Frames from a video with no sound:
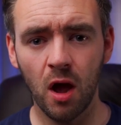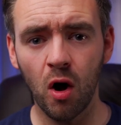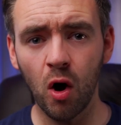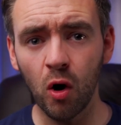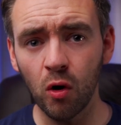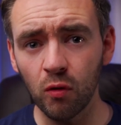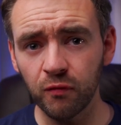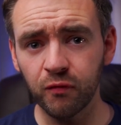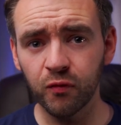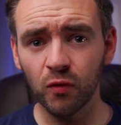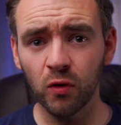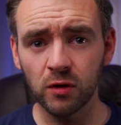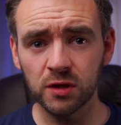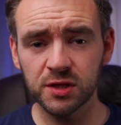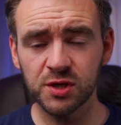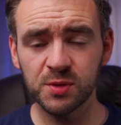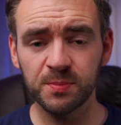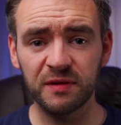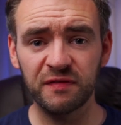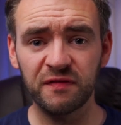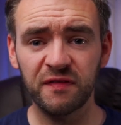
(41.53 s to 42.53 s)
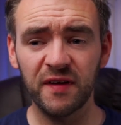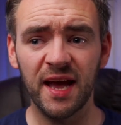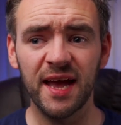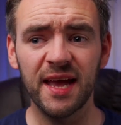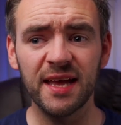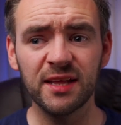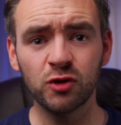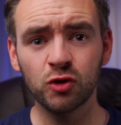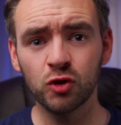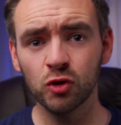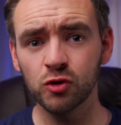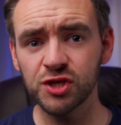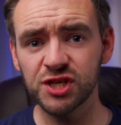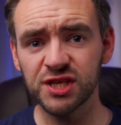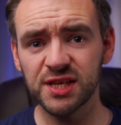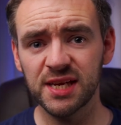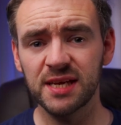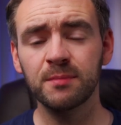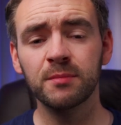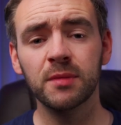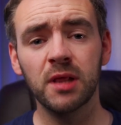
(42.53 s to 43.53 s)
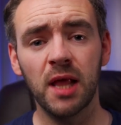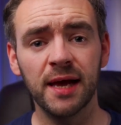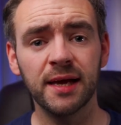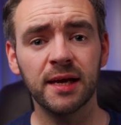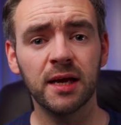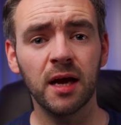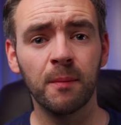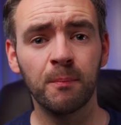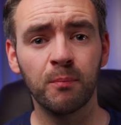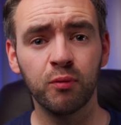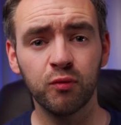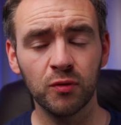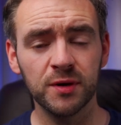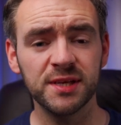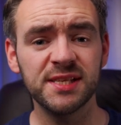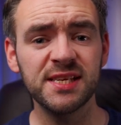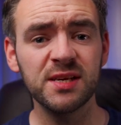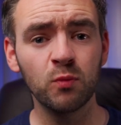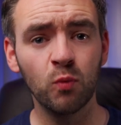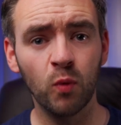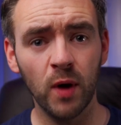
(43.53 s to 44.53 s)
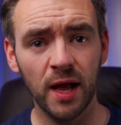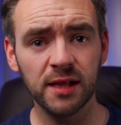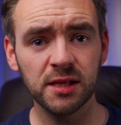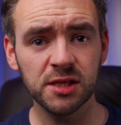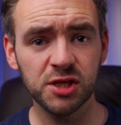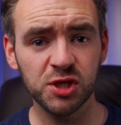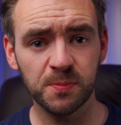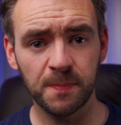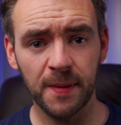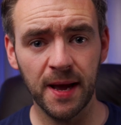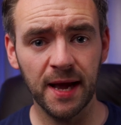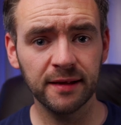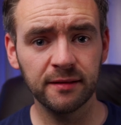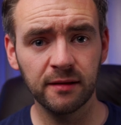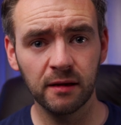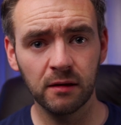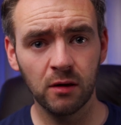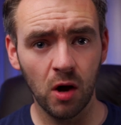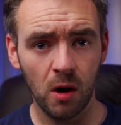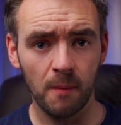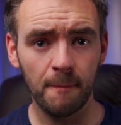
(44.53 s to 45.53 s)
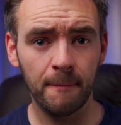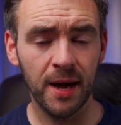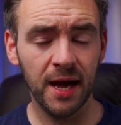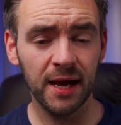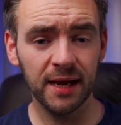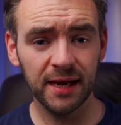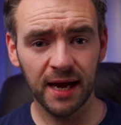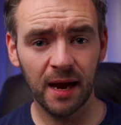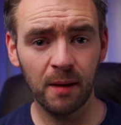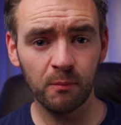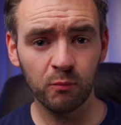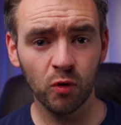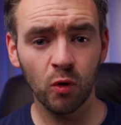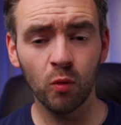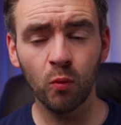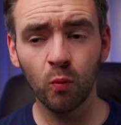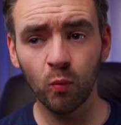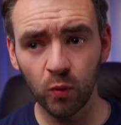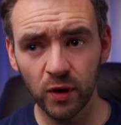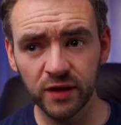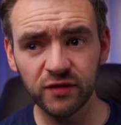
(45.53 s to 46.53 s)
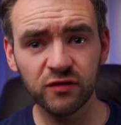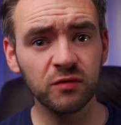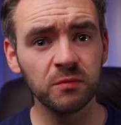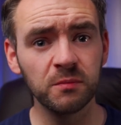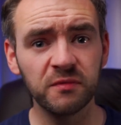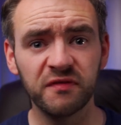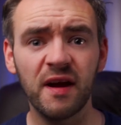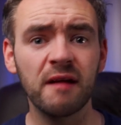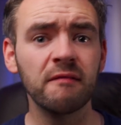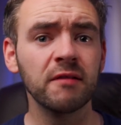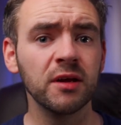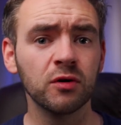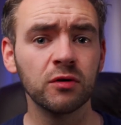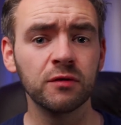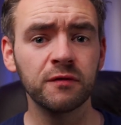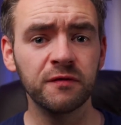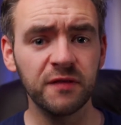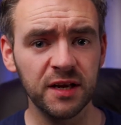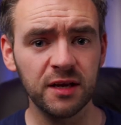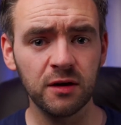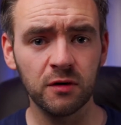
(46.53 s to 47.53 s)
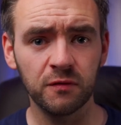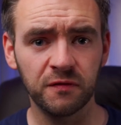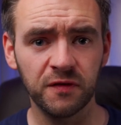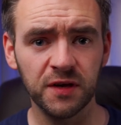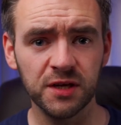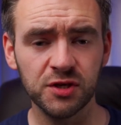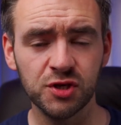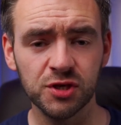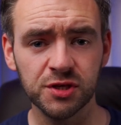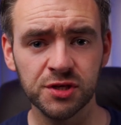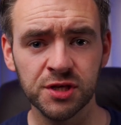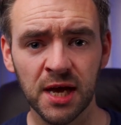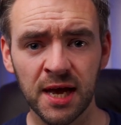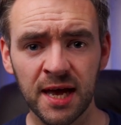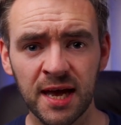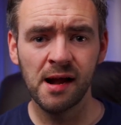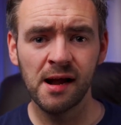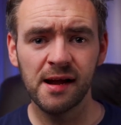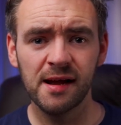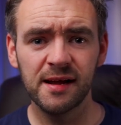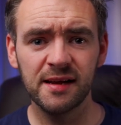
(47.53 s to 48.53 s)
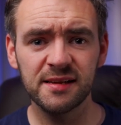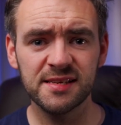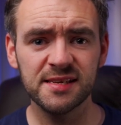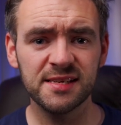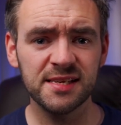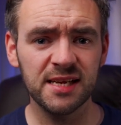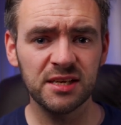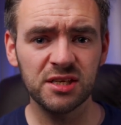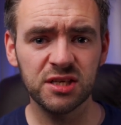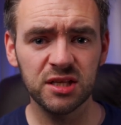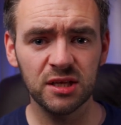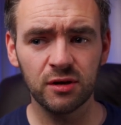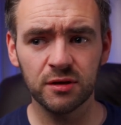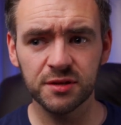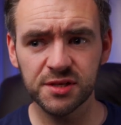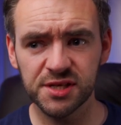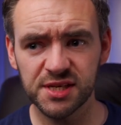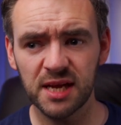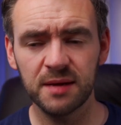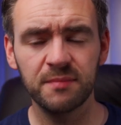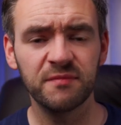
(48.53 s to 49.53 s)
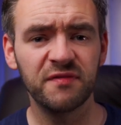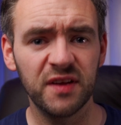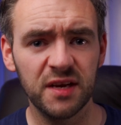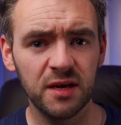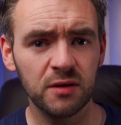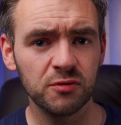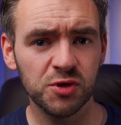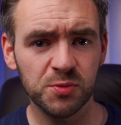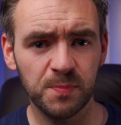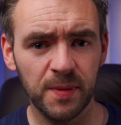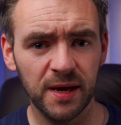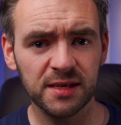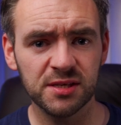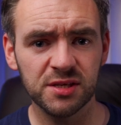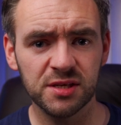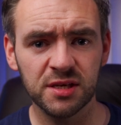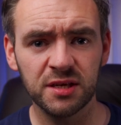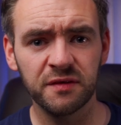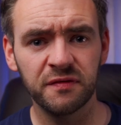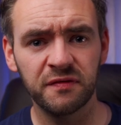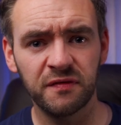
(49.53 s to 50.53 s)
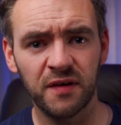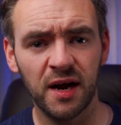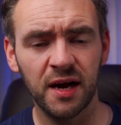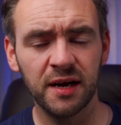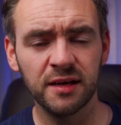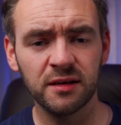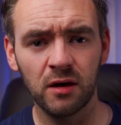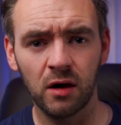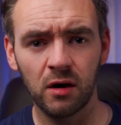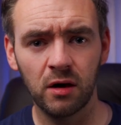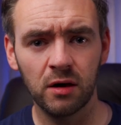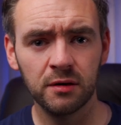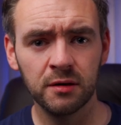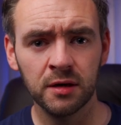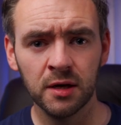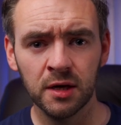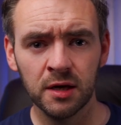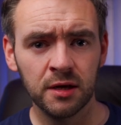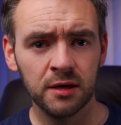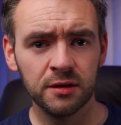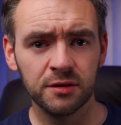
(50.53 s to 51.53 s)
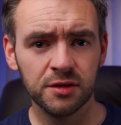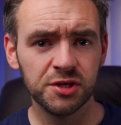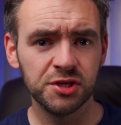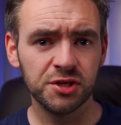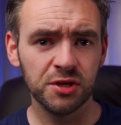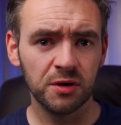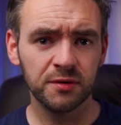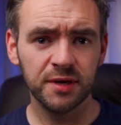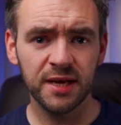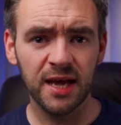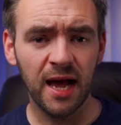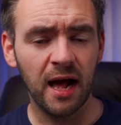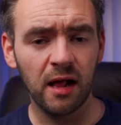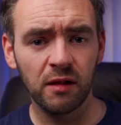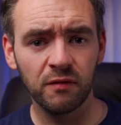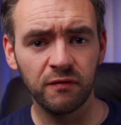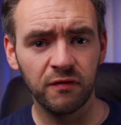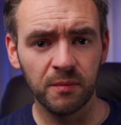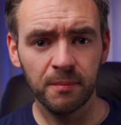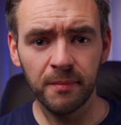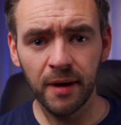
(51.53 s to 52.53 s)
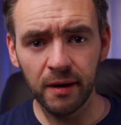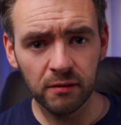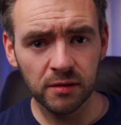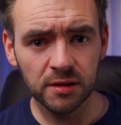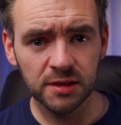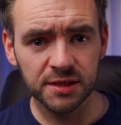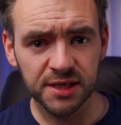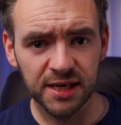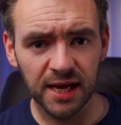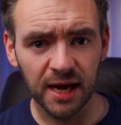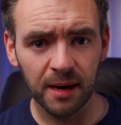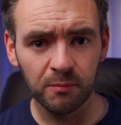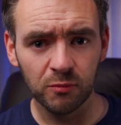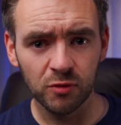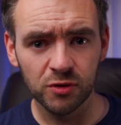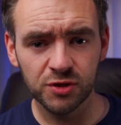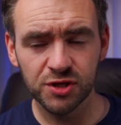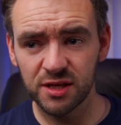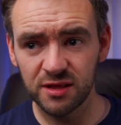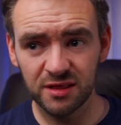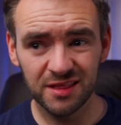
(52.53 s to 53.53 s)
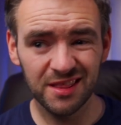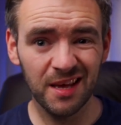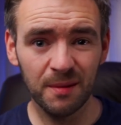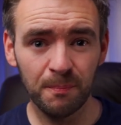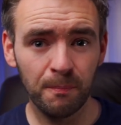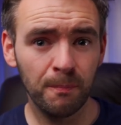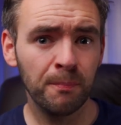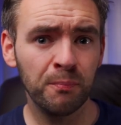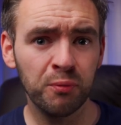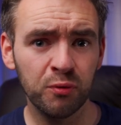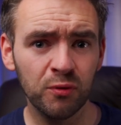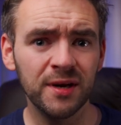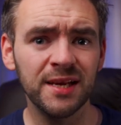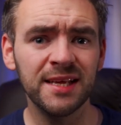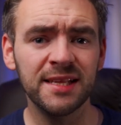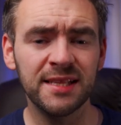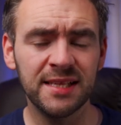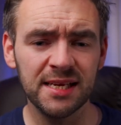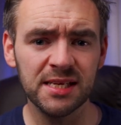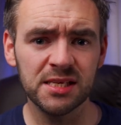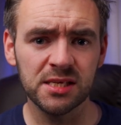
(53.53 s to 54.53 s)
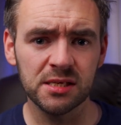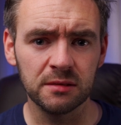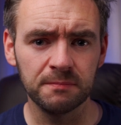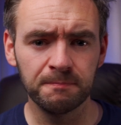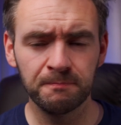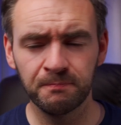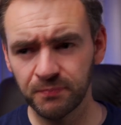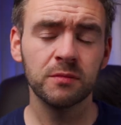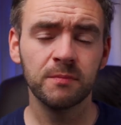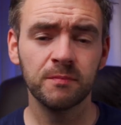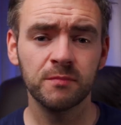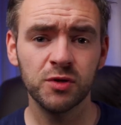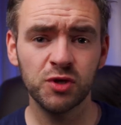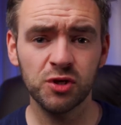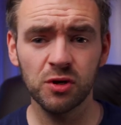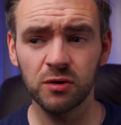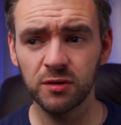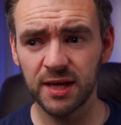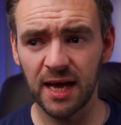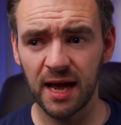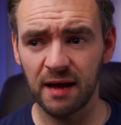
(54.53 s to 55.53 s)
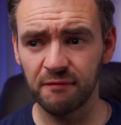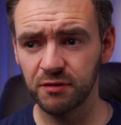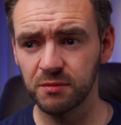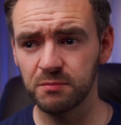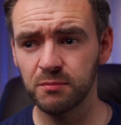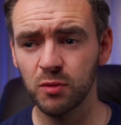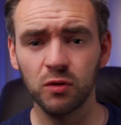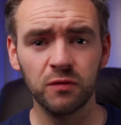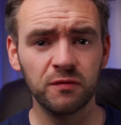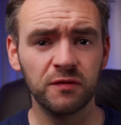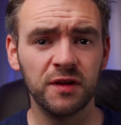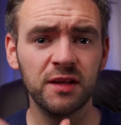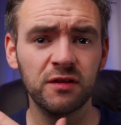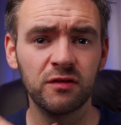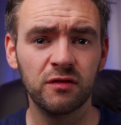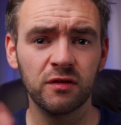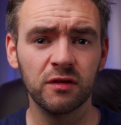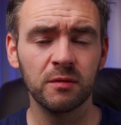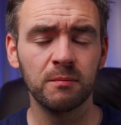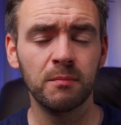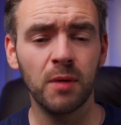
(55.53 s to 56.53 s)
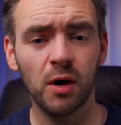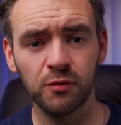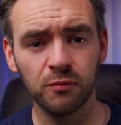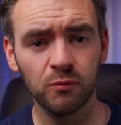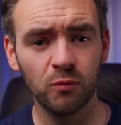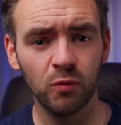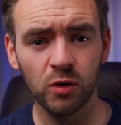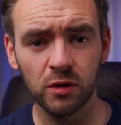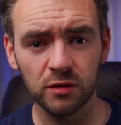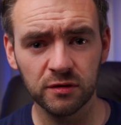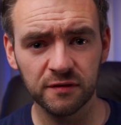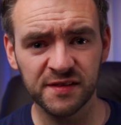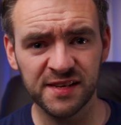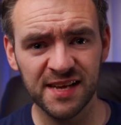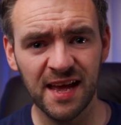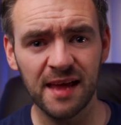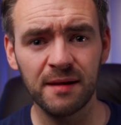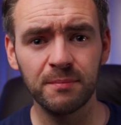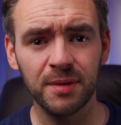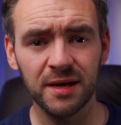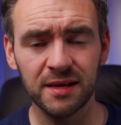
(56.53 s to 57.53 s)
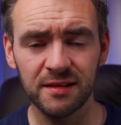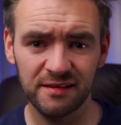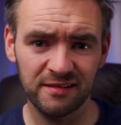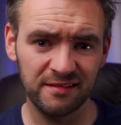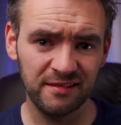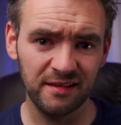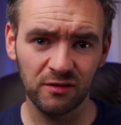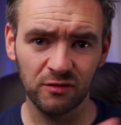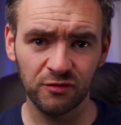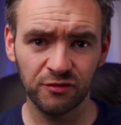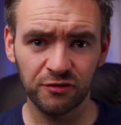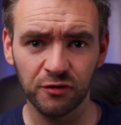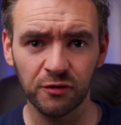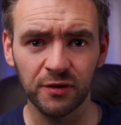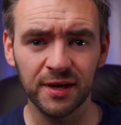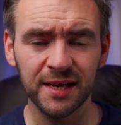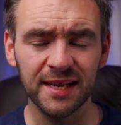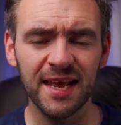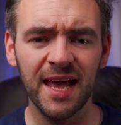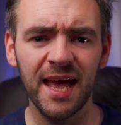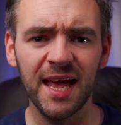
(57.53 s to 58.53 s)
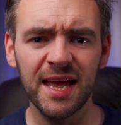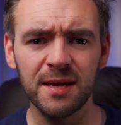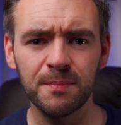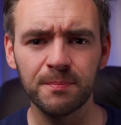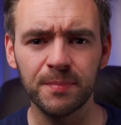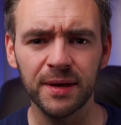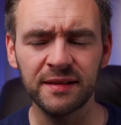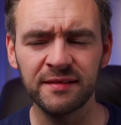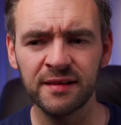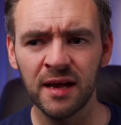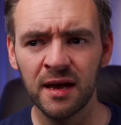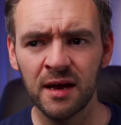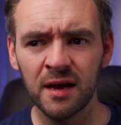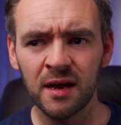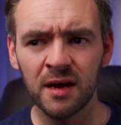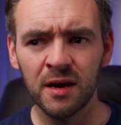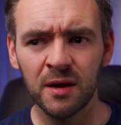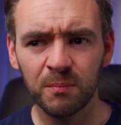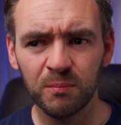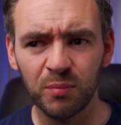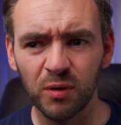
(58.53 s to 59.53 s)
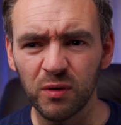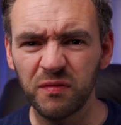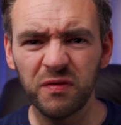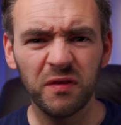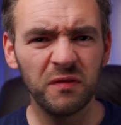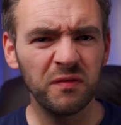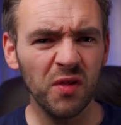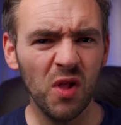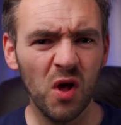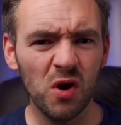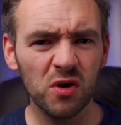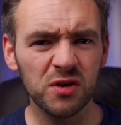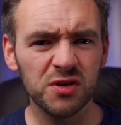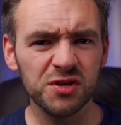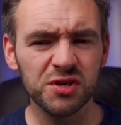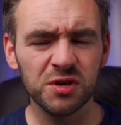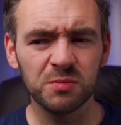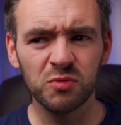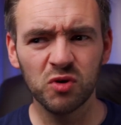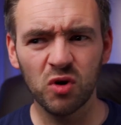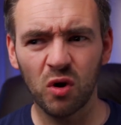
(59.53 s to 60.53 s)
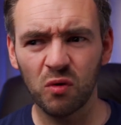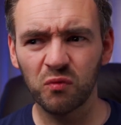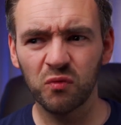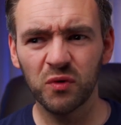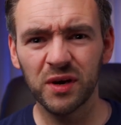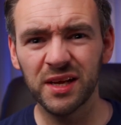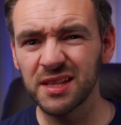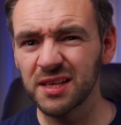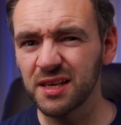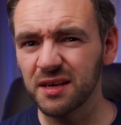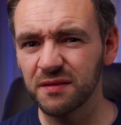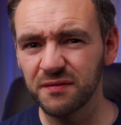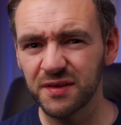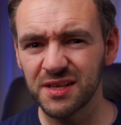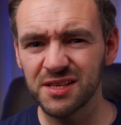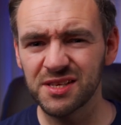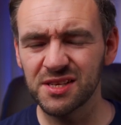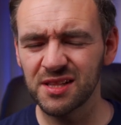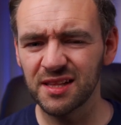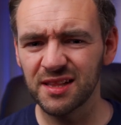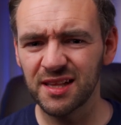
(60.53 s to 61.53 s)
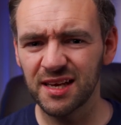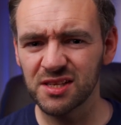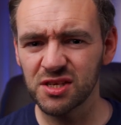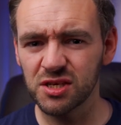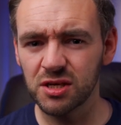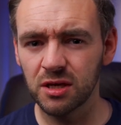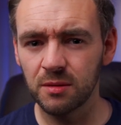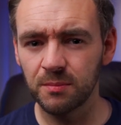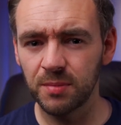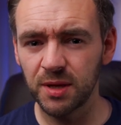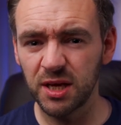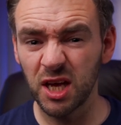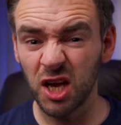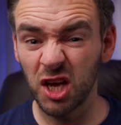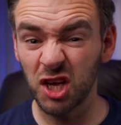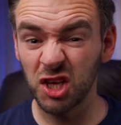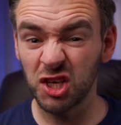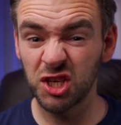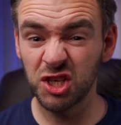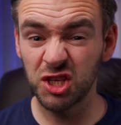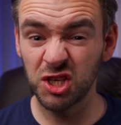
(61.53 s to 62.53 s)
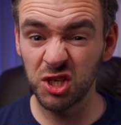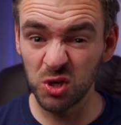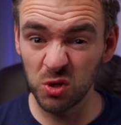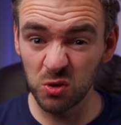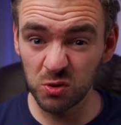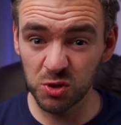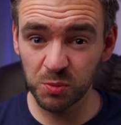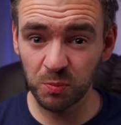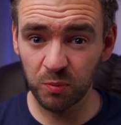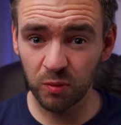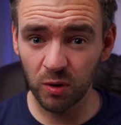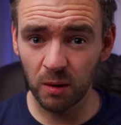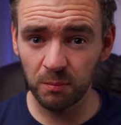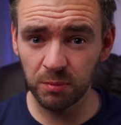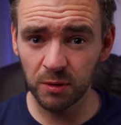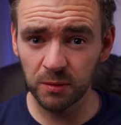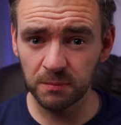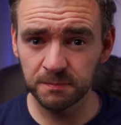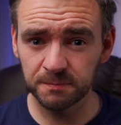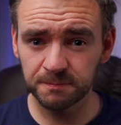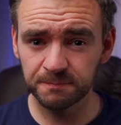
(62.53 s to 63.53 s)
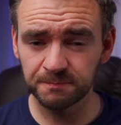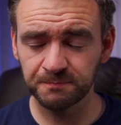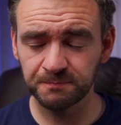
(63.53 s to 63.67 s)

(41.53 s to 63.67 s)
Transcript: Overall, to be fair, it does seem like a pretty well-specced compact camera with some very good video features. It's essentially got the same video specs that you find on the Sony Alpha mirrorless cameras, and they're pretty decent. Sure, they haven't moved into the modern world of 10-bit, they're still stuck in 8-bit, but for vloggers, I'm not really convinced that that's going to be a huge problem.